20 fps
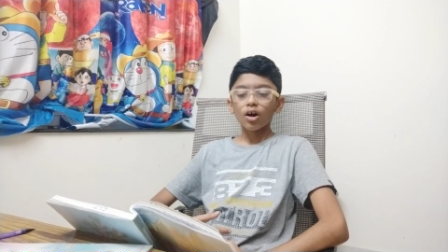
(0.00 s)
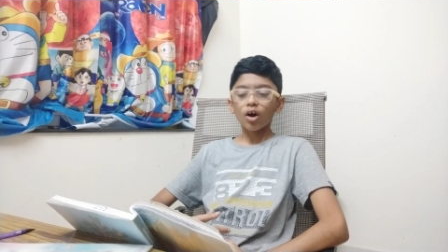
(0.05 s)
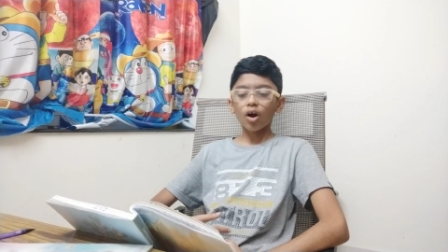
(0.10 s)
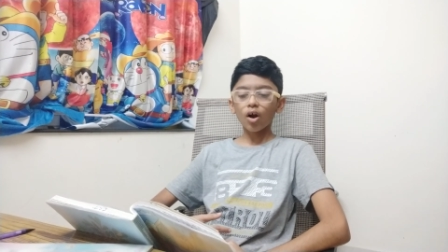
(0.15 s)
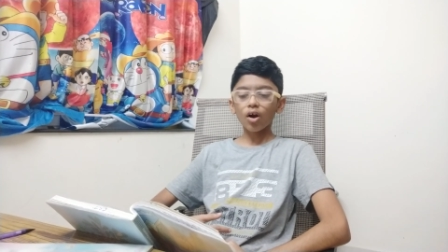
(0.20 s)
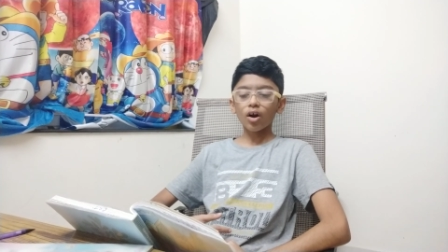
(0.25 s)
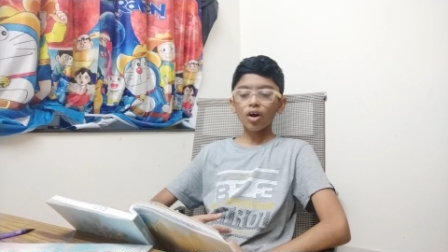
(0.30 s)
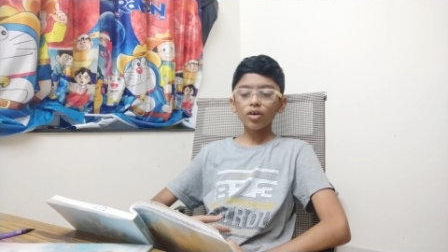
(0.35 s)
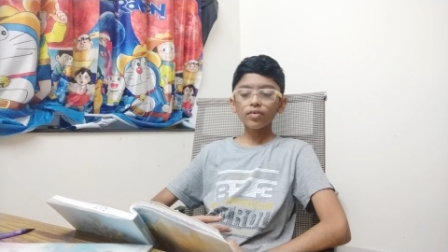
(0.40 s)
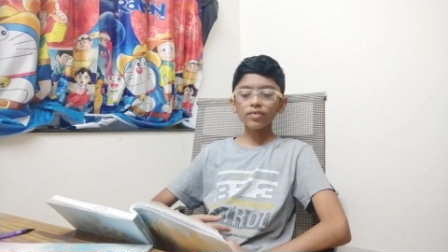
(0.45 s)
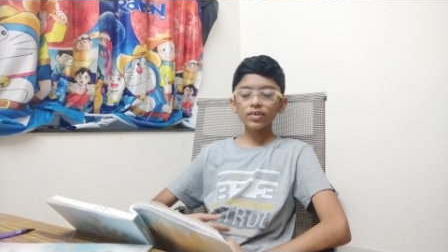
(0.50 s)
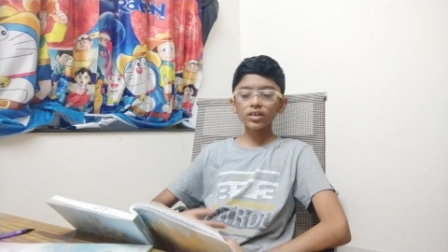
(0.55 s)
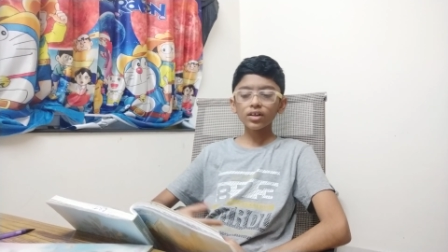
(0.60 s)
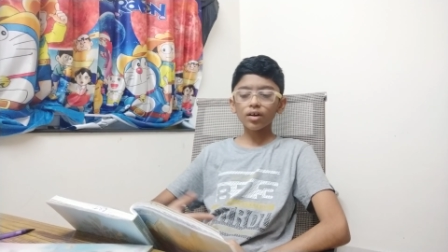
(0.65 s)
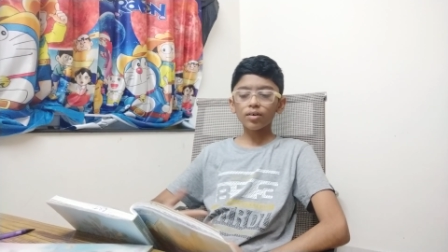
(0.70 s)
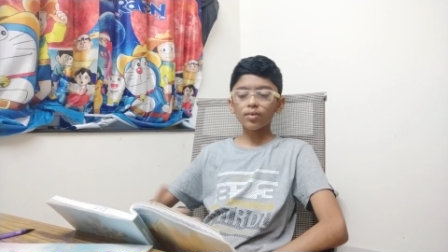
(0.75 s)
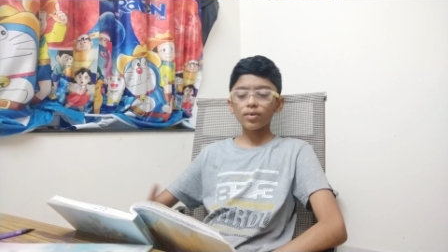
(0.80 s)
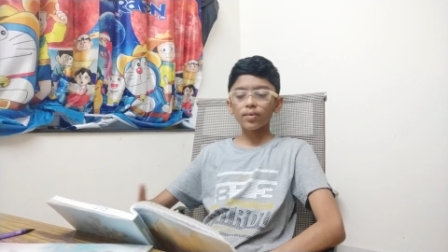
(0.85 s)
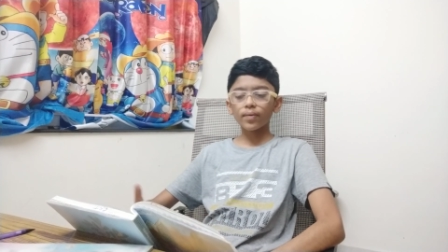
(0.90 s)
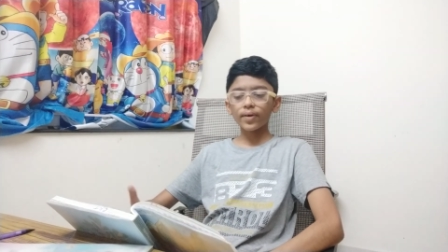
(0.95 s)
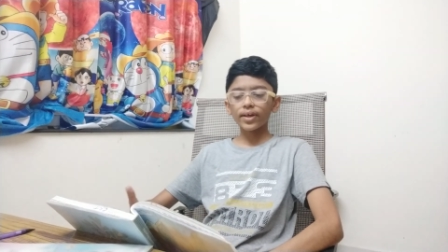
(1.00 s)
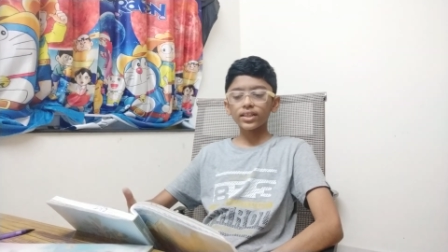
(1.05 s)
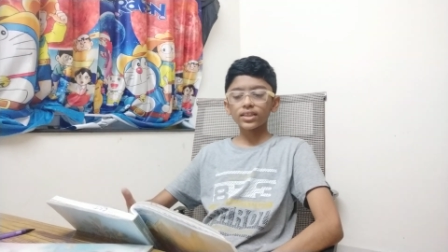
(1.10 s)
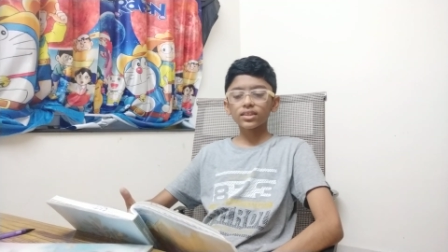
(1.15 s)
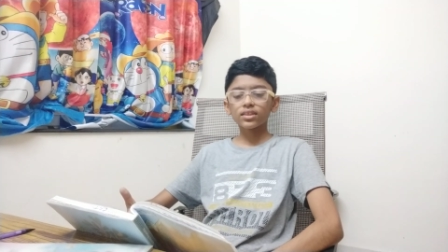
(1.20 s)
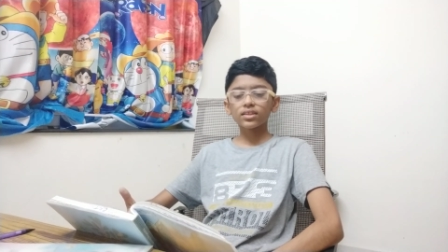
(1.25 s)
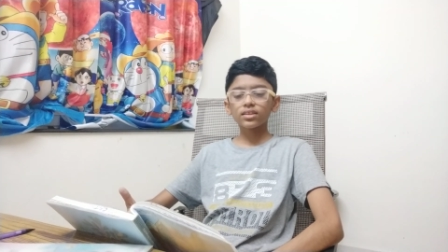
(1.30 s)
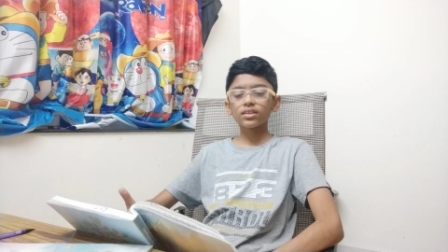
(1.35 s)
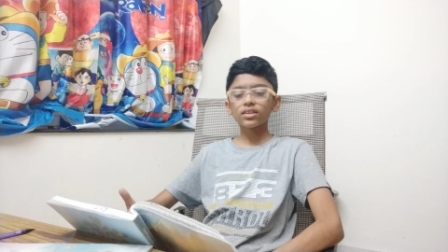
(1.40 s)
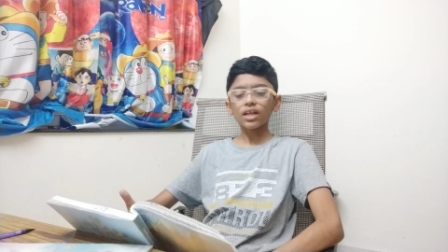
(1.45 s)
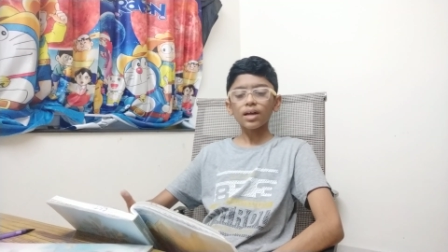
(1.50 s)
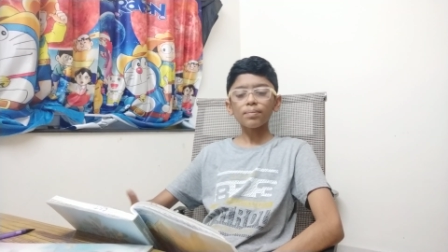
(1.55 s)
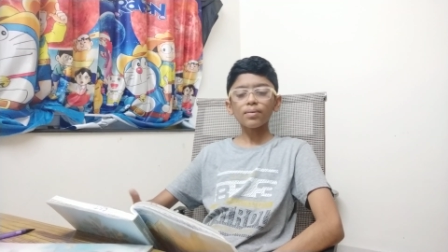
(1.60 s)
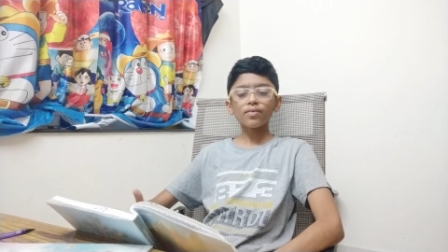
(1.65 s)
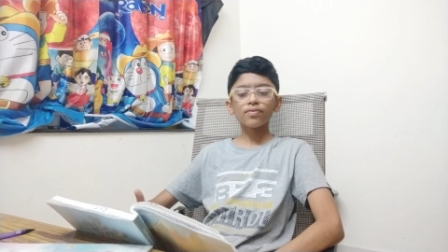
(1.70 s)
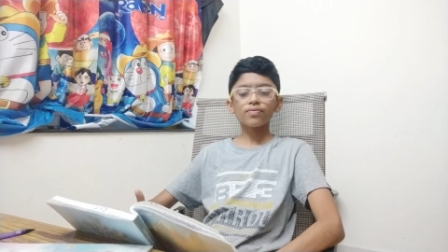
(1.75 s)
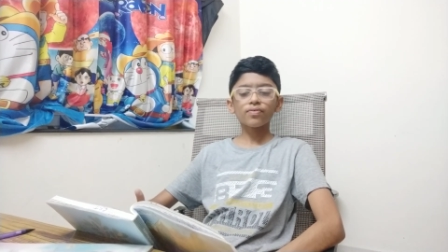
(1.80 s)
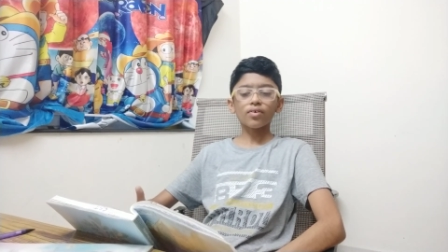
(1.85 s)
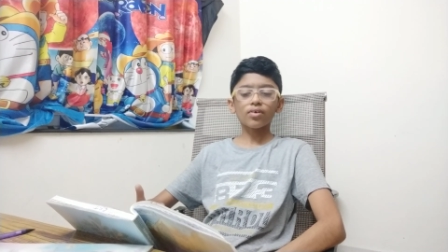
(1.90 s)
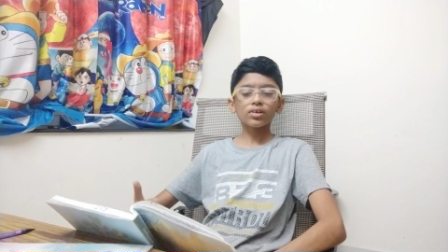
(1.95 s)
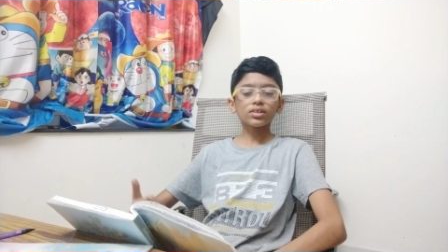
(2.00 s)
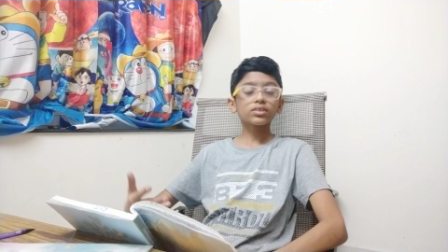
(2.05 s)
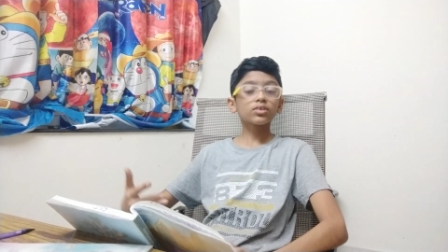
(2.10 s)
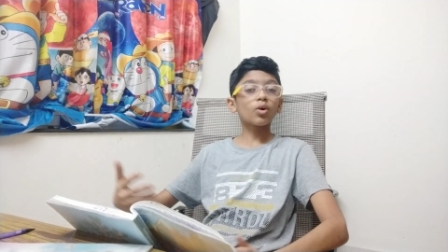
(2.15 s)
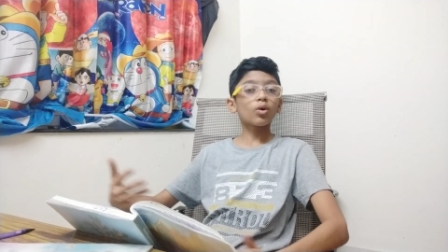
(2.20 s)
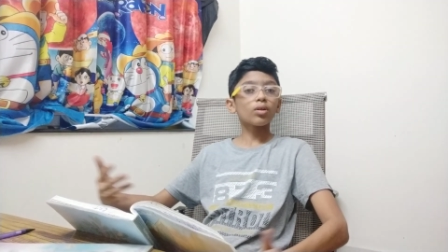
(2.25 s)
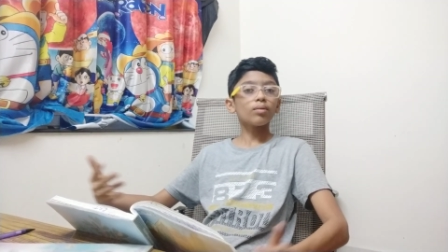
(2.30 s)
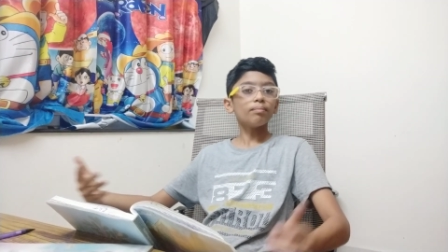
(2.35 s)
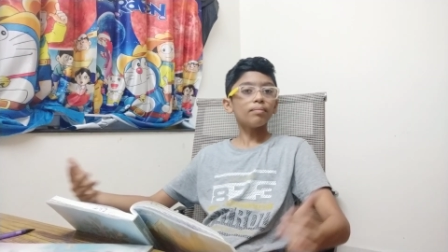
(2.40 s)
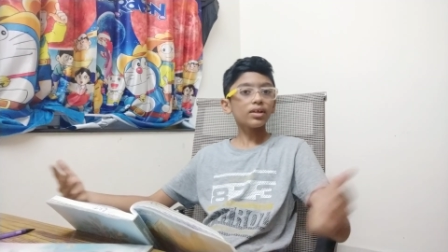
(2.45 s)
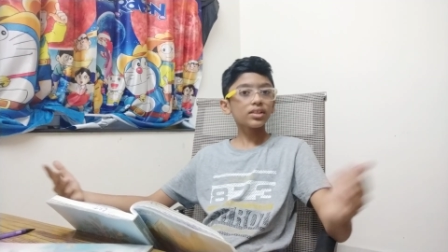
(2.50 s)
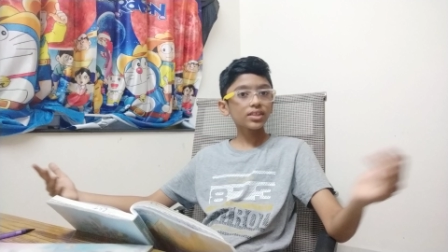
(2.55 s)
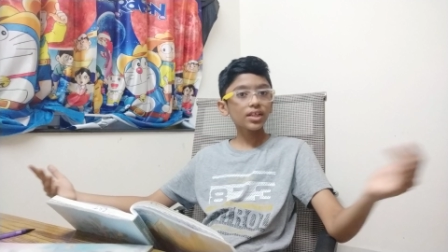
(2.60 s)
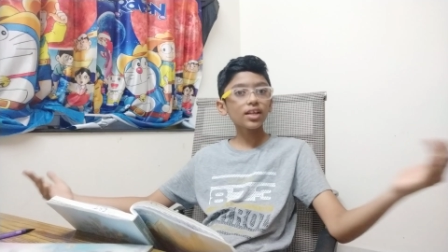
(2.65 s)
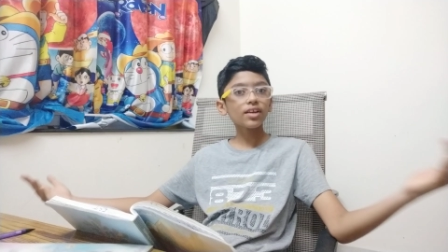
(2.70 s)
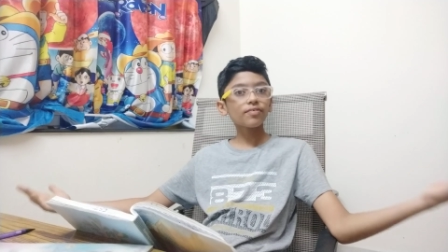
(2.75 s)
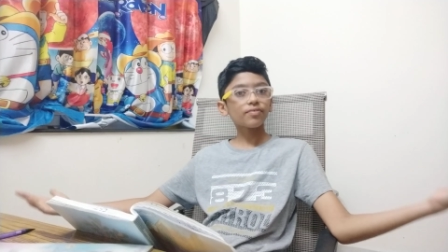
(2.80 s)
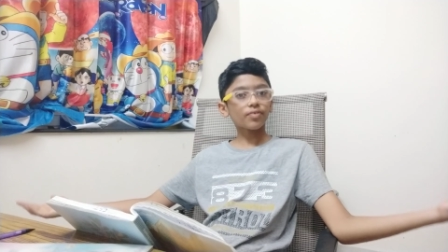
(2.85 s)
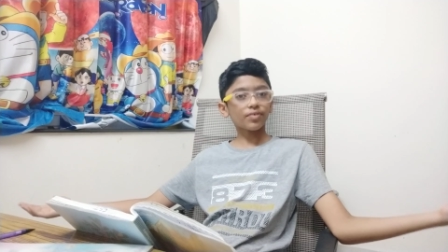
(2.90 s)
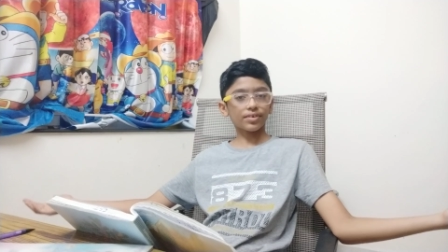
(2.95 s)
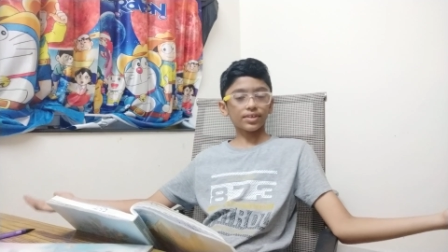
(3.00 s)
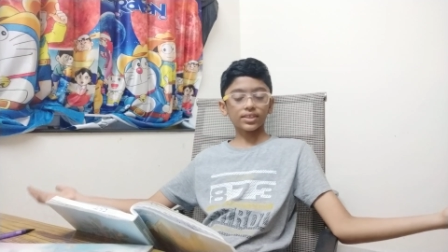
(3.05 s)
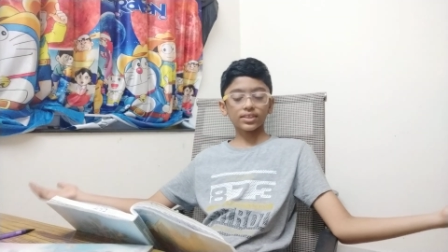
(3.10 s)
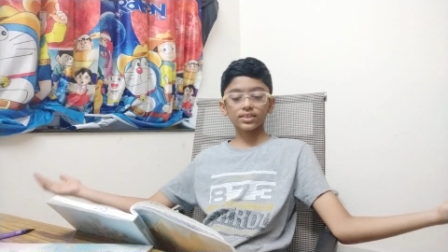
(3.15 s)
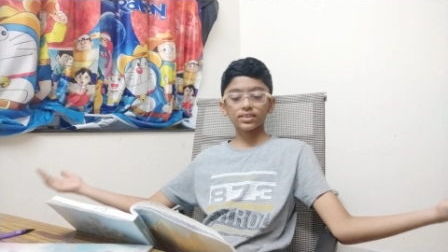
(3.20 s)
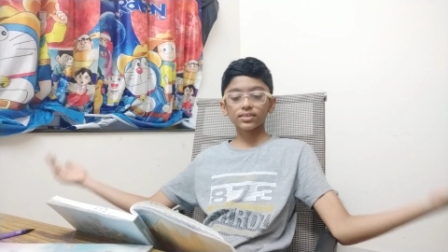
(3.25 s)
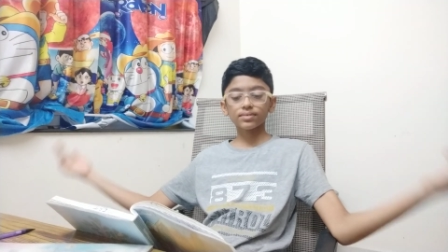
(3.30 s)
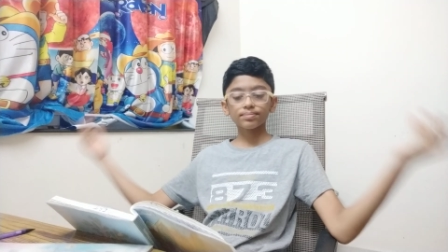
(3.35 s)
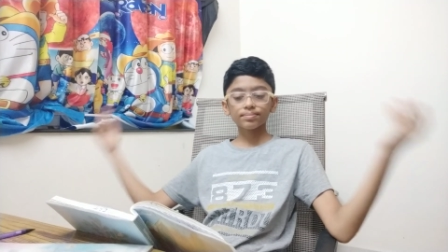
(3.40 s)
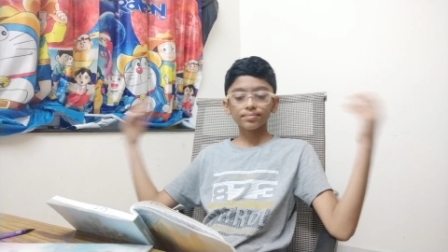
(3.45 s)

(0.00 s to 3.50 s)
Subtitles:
are often covered with type of forest called montane forest.